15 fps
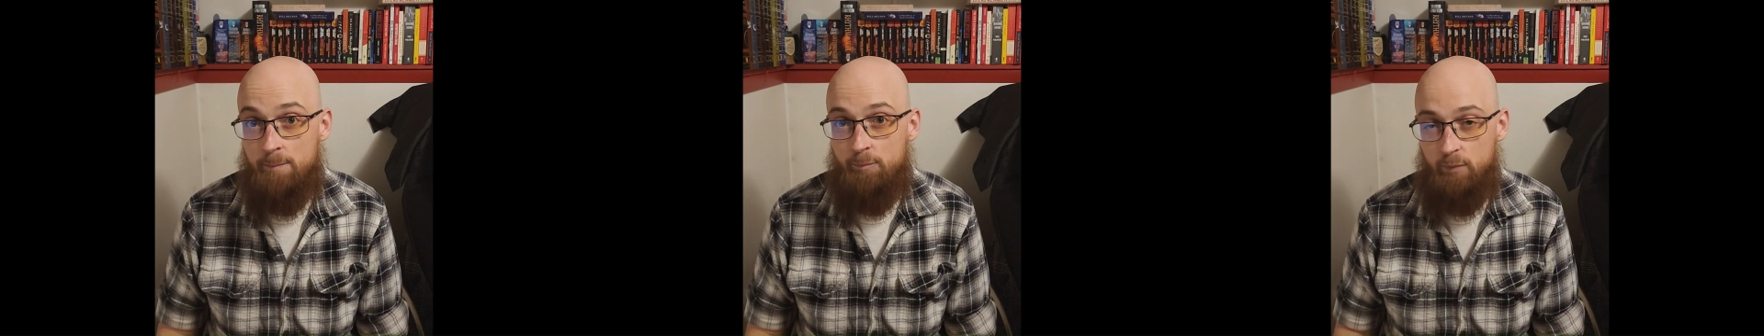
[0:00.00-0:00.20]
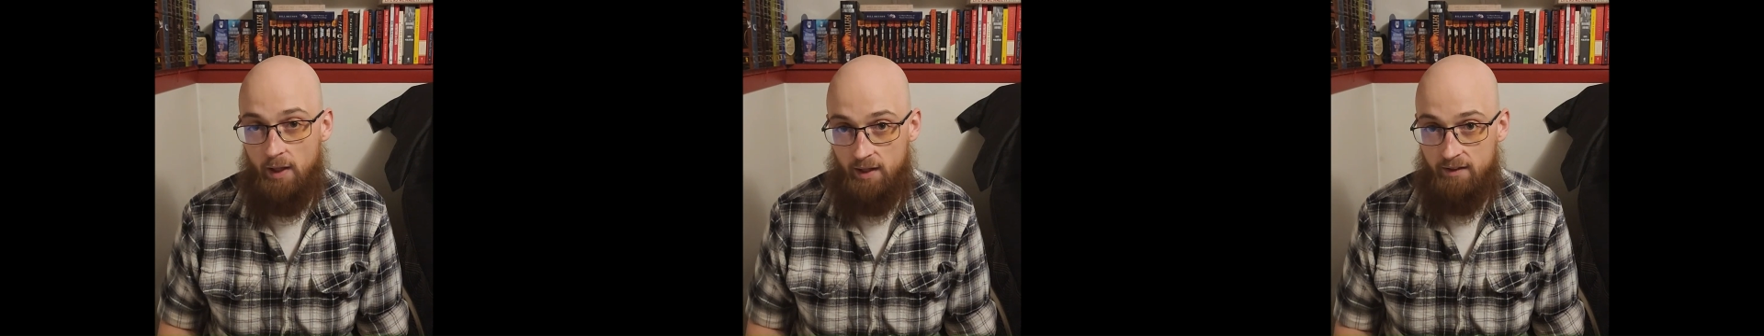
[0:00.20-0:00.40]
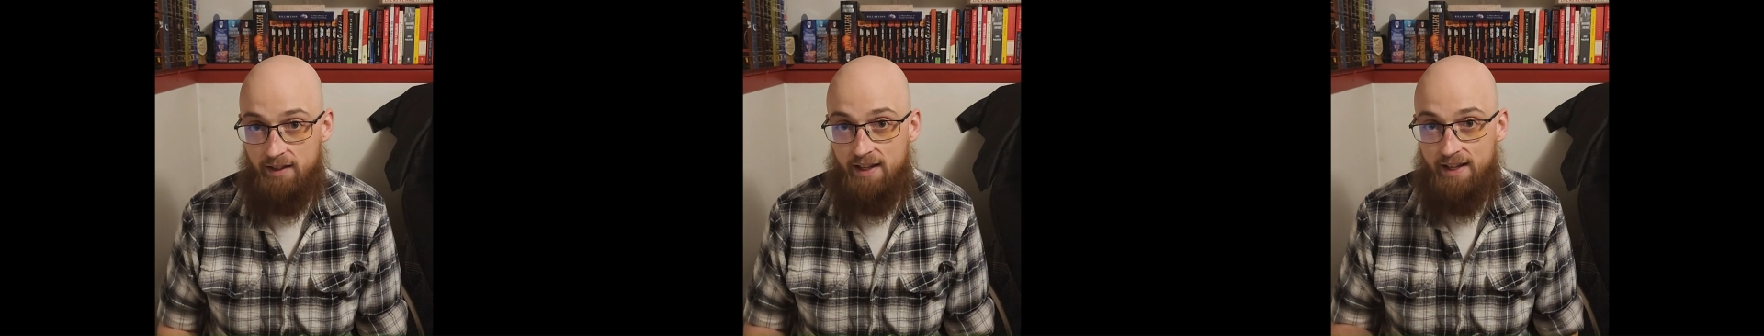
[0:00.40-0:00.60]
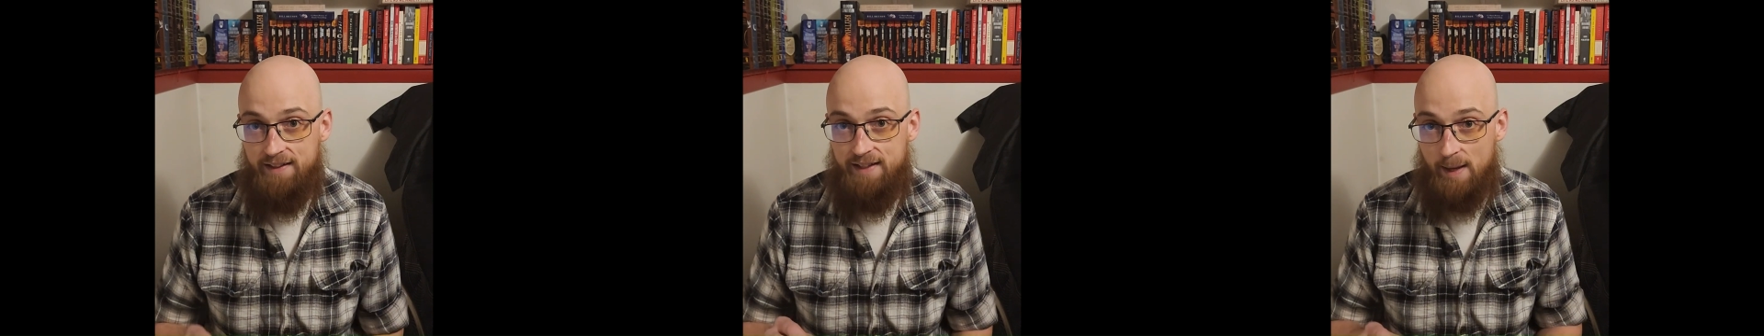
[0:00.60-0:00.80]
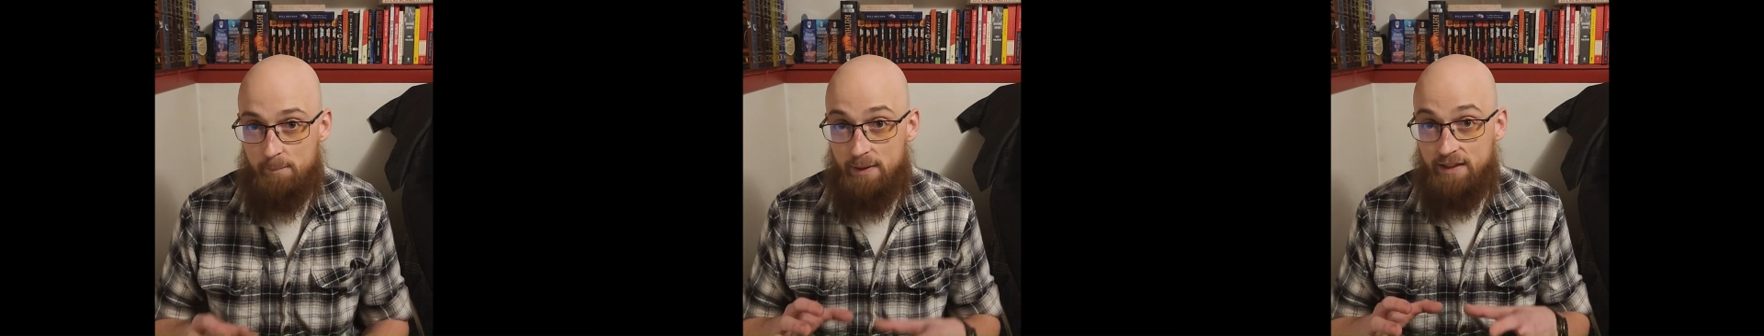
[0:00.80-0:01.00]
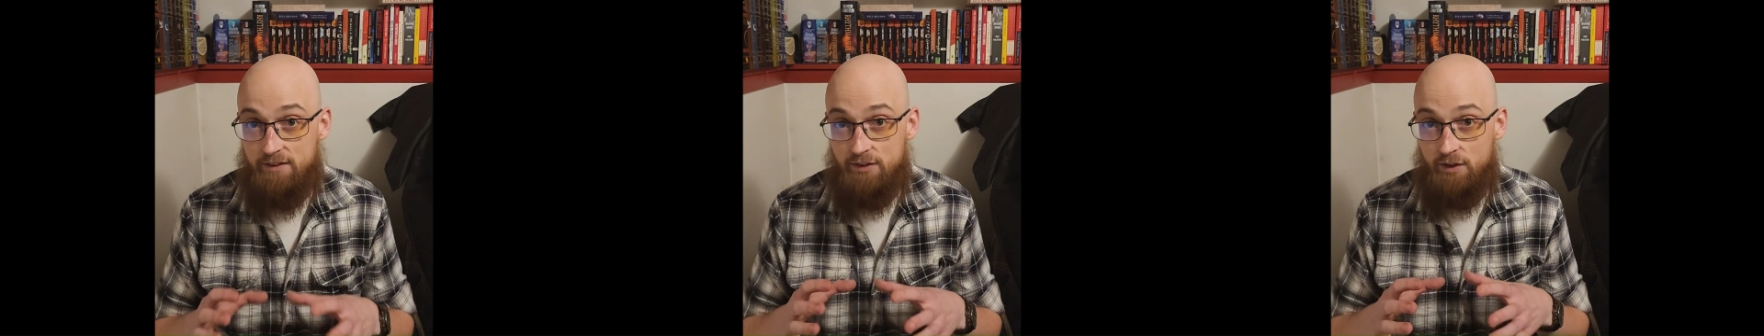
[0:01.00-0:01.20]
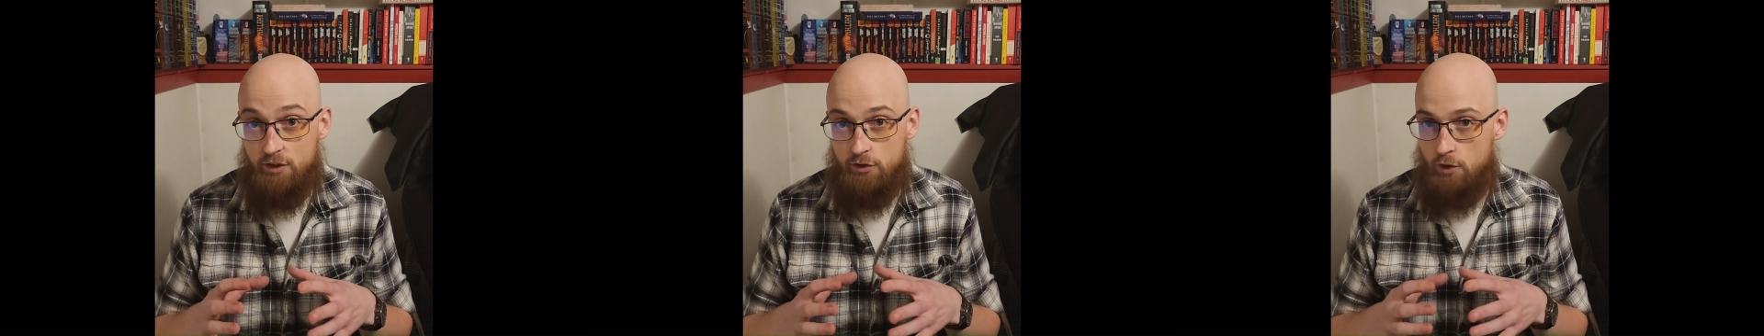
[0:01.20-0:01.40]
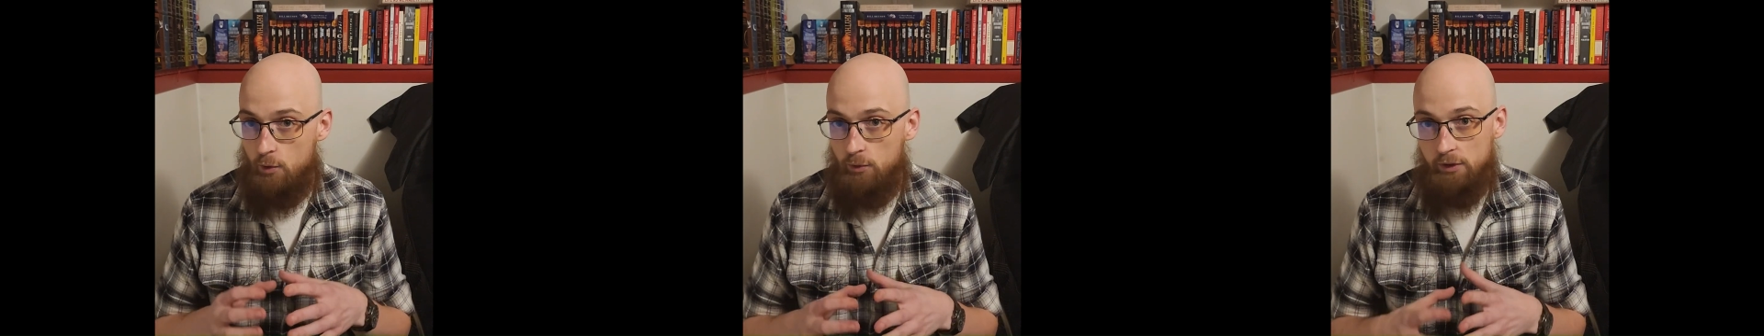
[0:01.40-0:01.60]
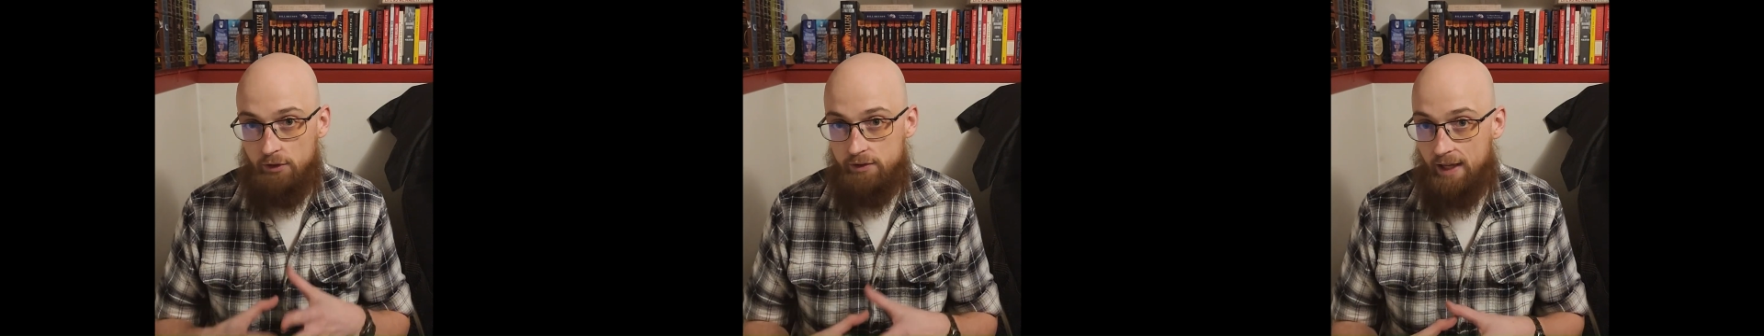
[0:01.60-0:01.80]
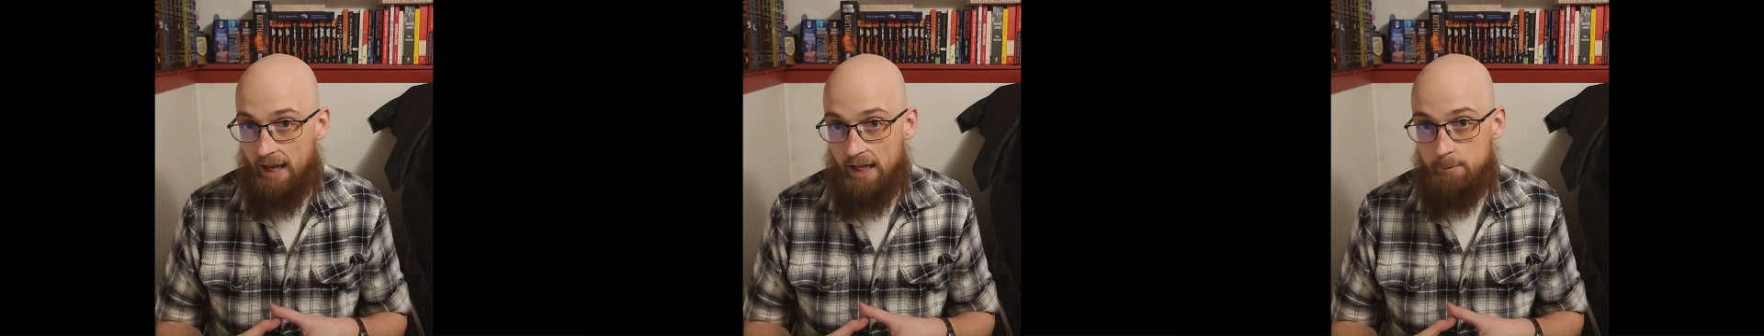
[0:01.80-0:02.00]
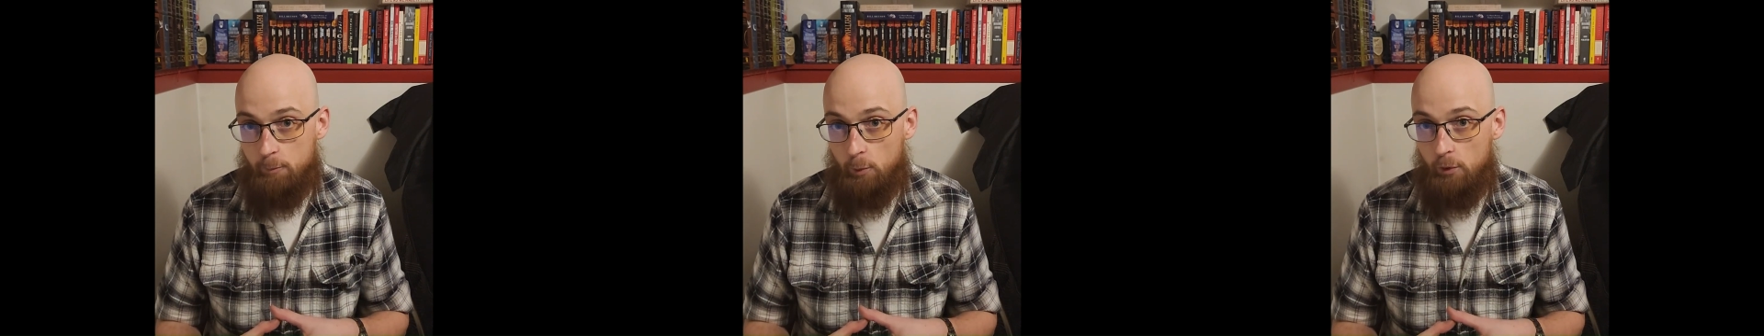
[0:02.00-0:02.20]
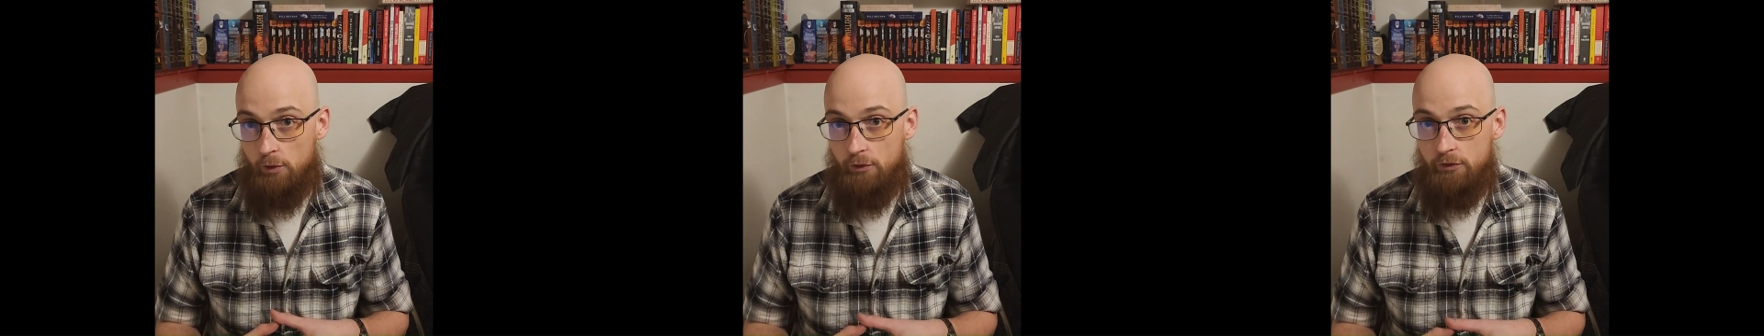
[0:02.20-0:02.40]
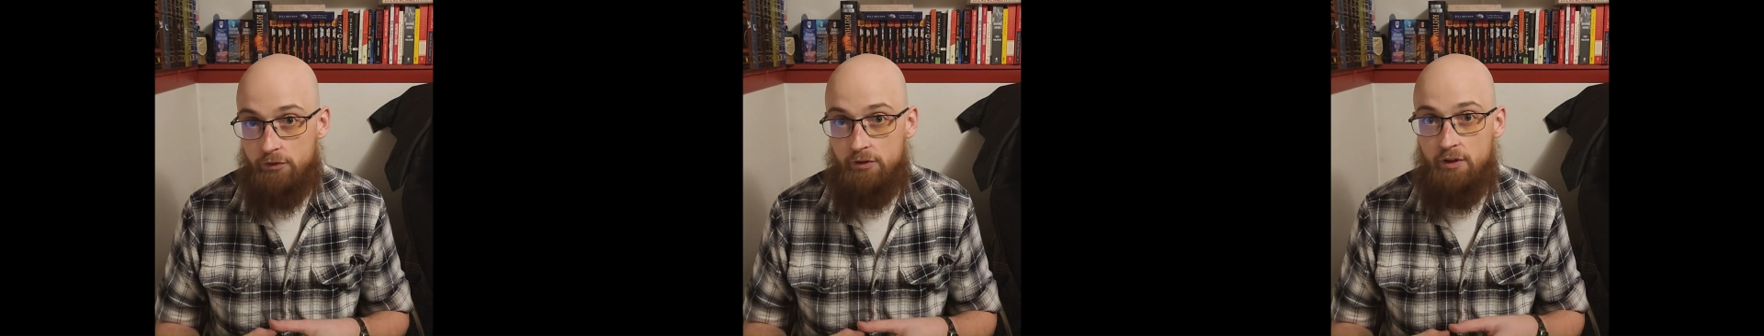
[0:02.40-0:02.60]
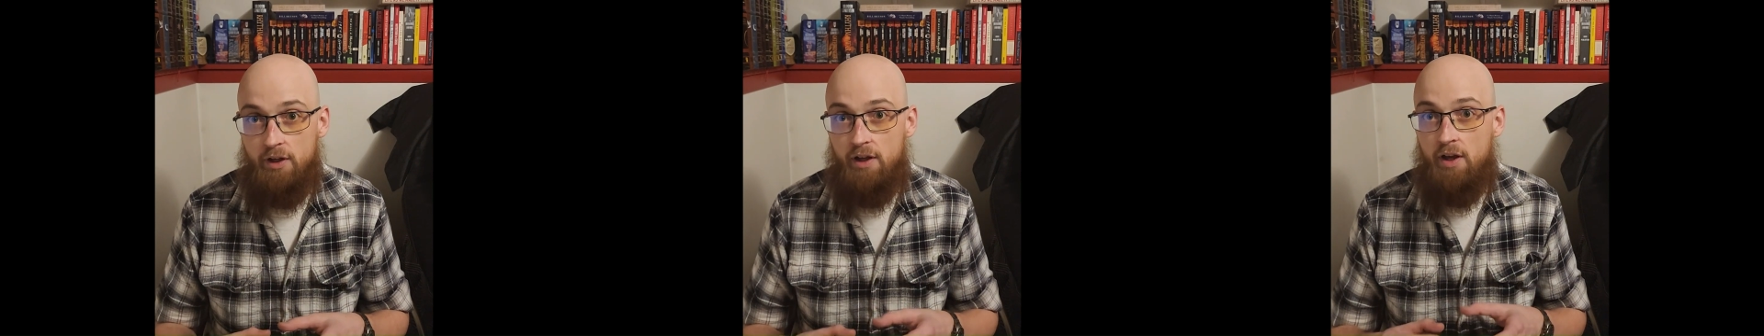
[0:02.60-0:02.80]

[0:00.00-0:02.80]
Yeah, that means no little tadpoles,